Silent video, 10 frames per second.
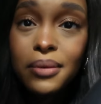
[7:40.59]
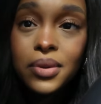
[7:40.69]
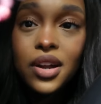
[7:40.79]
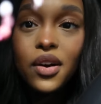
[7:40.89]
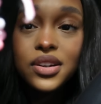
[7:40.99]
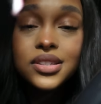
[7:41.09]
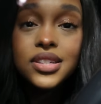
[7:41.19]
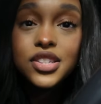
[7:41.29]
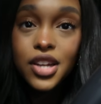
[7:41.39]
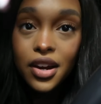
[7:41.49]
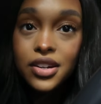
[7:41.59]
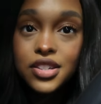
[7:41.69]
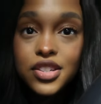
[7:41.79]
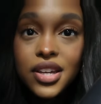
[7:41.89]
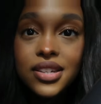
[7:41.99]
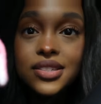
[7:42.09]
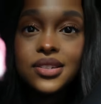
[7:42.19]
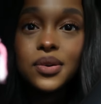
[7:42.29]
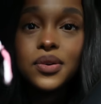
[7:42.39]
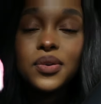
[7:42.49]
I'm gonna honestly cherish this
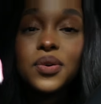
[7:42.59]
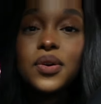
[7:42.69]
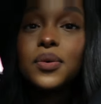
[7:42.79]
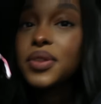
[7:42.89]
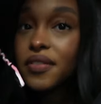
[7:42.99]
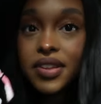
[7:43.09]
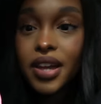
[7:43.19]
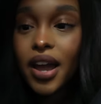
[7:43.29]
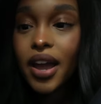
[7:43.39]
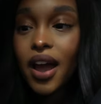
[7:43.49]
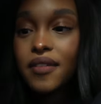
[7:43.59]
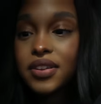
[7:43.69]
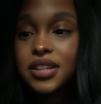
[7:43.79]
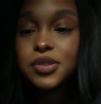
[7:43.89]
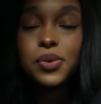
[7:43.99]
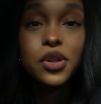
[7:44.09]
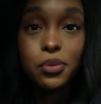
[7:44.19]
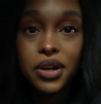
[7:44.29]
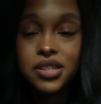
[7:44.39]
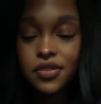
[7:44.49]
with everything I have, unless Willow
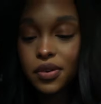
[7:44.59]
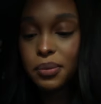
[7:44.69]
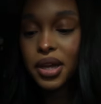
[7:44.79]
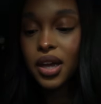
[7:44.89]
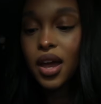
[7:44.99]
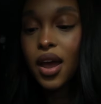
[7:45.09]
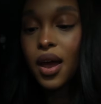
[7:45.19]
breaks it for me.